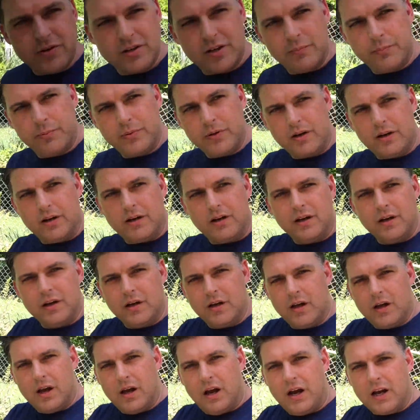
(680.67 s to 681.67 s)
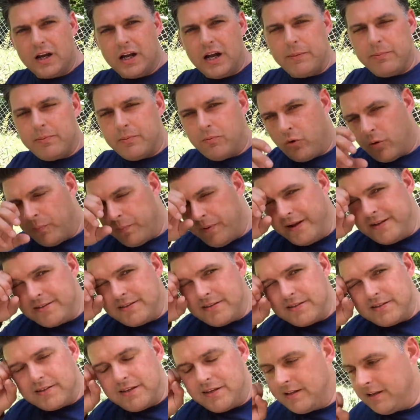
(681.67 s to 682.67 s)
should have put a couple more
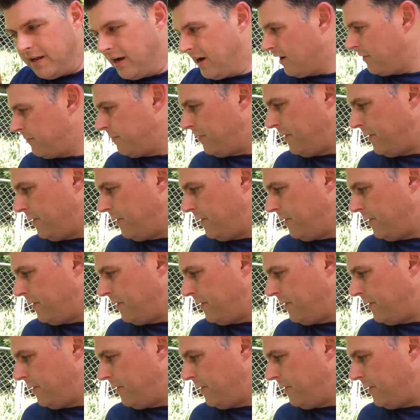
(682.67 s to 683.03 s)
pieces in there,